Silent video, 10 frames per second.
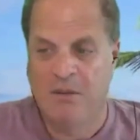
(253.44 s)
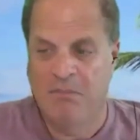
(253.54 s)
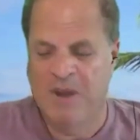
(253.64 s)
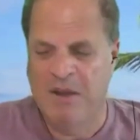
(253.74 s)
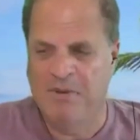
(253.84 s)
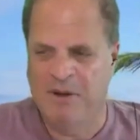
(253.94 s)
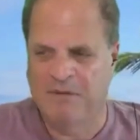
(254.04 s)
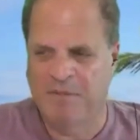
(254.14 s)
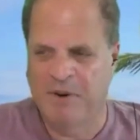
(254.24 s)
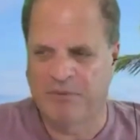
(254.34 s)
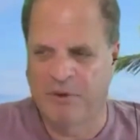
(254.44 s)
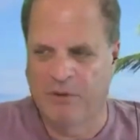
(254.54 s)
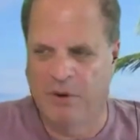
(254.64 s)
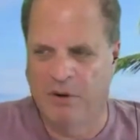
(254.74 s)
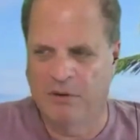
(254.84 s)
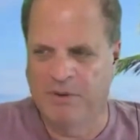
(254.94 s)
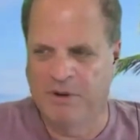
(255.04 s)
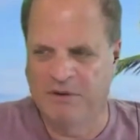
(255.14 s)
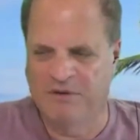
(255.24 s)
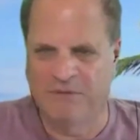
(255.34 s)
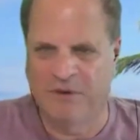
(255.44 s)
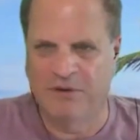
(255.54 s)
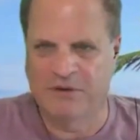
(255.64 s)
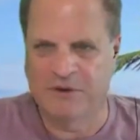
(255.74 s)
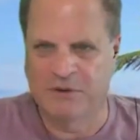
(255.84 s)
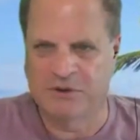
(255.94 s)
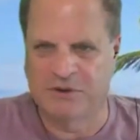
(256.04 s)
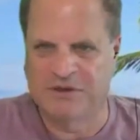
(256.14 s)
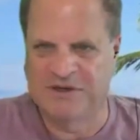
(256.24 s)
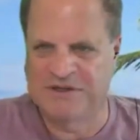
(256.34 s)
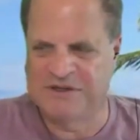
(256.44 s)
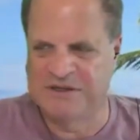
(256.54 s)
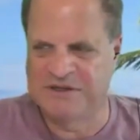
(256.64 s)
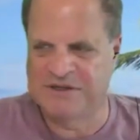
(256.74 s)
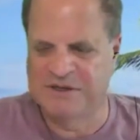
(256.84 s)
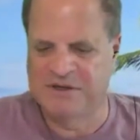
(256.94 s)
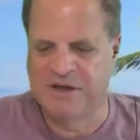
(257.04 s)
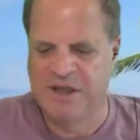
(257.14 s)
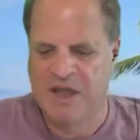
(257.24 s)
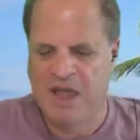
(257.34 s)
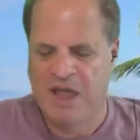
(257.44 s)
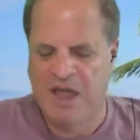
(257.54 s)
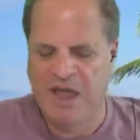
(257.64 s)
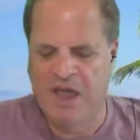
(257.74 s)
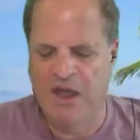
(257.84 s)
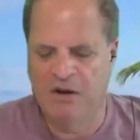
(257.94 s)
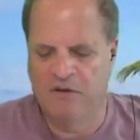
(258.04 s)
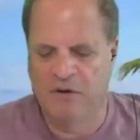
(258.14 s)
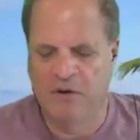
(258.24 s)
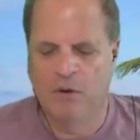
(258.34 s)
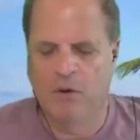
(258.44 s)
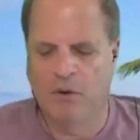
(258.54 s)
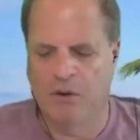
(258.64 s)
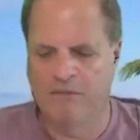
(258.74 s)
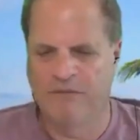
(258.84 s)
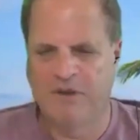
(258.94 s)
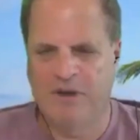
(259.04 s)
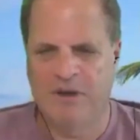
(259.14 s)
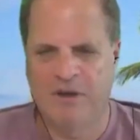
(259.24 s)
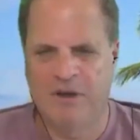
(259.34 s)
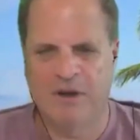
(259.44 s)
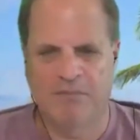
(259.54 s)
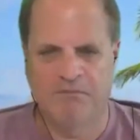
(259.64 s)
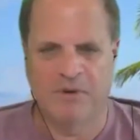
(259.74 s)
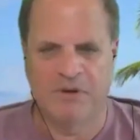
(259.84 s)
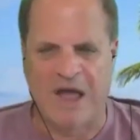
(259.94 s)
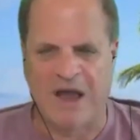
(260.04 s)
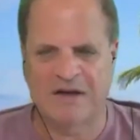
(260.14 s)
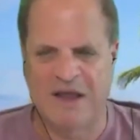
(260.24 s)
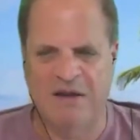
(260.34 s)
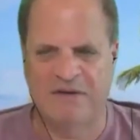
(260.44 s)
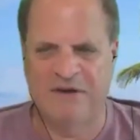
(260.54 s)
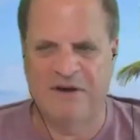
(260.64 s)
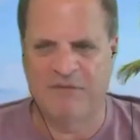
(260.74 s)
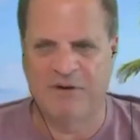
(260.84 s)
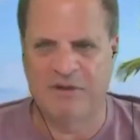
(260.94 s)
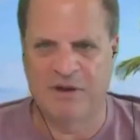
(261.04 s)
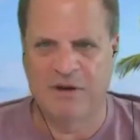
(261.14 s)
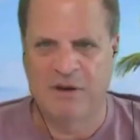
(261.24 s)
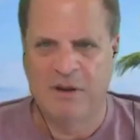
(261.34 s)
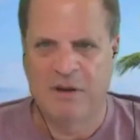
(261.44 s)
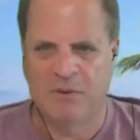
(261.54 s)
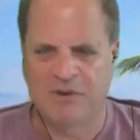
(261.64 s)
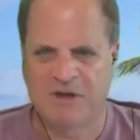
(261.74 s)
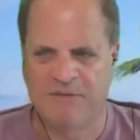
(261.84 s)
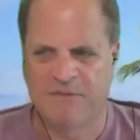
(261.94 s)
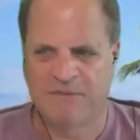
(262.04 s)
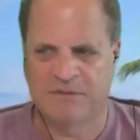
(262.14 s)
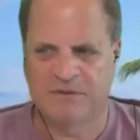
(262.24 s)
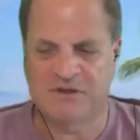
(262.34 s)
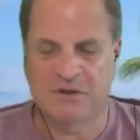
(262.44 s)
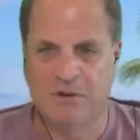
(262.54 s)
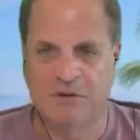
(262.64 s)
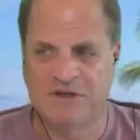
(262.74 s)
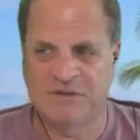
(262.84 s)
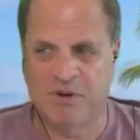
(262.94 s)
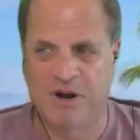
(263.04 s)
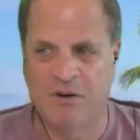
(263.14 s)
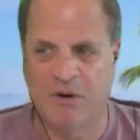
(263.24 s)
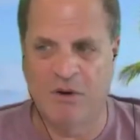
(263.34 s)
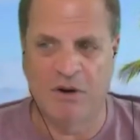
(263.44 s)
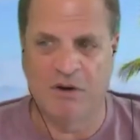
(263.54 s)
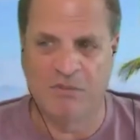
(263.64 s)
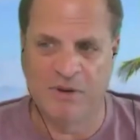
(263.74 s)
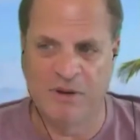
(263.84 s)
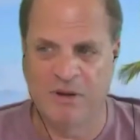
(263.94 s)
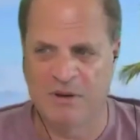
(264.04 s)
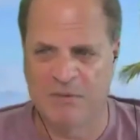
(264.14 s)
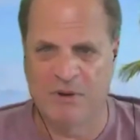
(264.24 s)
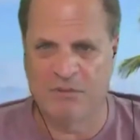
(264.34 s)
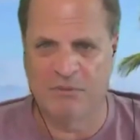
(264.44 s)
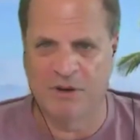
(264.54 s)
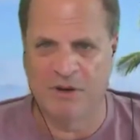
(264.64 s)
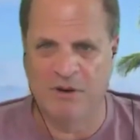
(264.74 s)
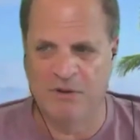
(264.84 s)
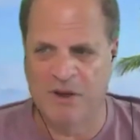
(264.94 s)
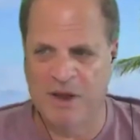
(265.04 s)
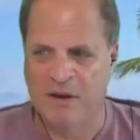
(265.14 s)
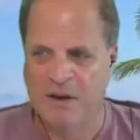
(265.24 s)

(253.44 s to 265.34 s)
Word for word: Maybe it's been prolonged because of all the social distancing and all of the uh, lockdowns and everything, which have slowed the spread, arguably, although we don't really know that.